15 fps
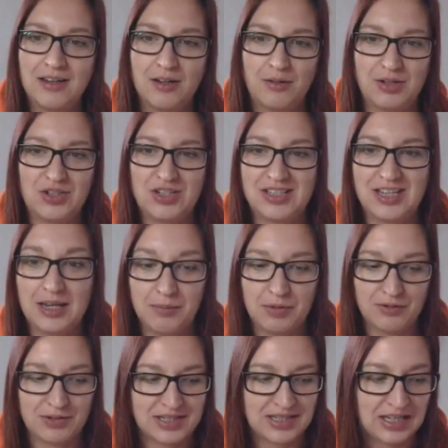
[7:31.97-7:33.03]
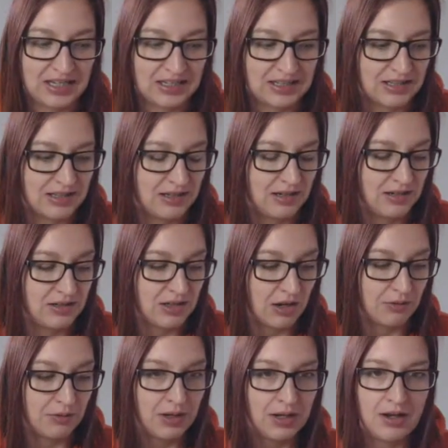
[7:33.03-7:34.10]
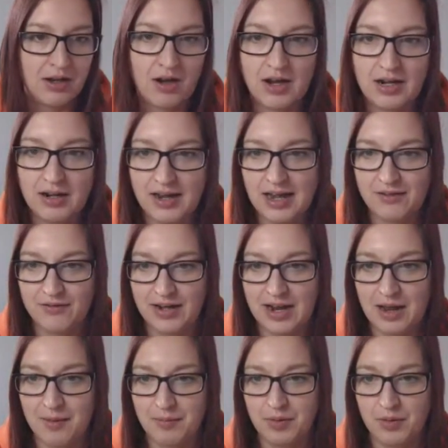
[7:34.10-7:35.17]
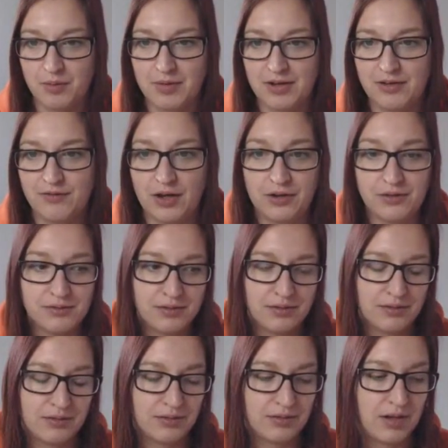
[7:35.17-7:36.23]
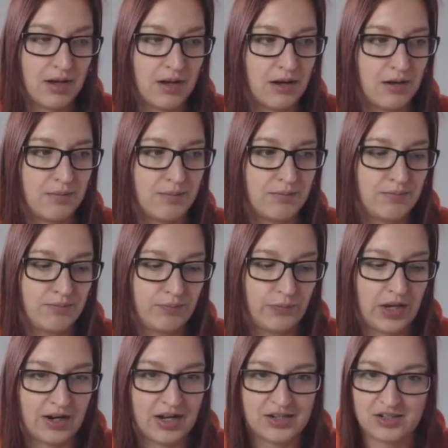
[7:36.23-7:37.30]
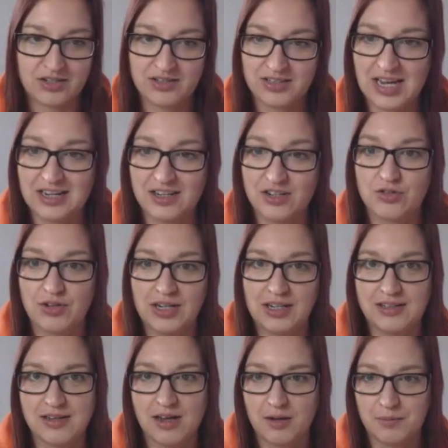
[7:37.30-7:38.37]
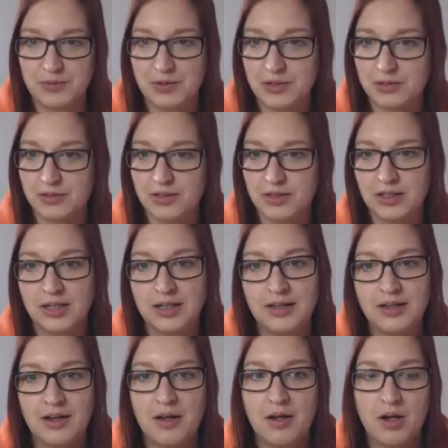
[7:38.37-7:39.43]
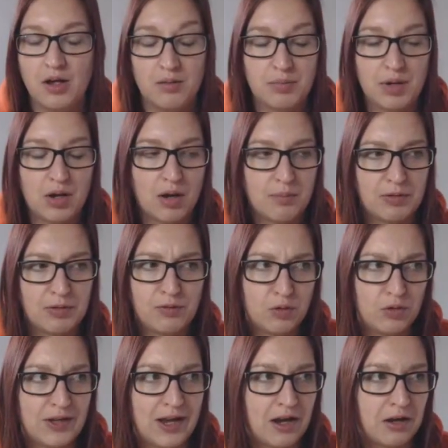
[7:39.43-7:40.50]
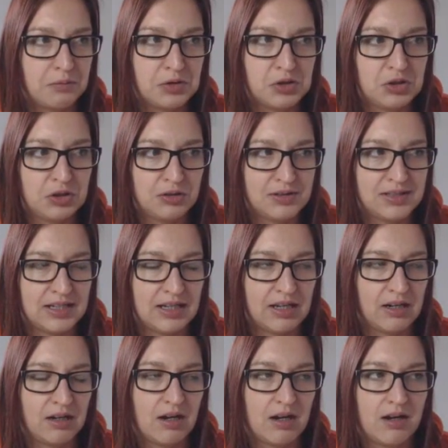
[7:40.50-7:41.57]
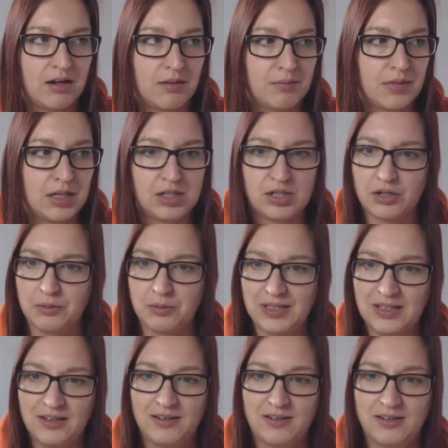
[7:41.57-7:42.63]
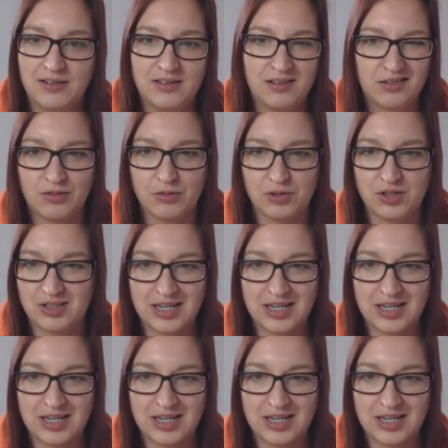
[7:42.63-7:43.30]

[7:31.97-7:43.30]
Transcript: which is keep your receipts. So I like have an app on my phone, um, and I just scan it straight into HubDoc. But before that, I was using um, Adobe, so or just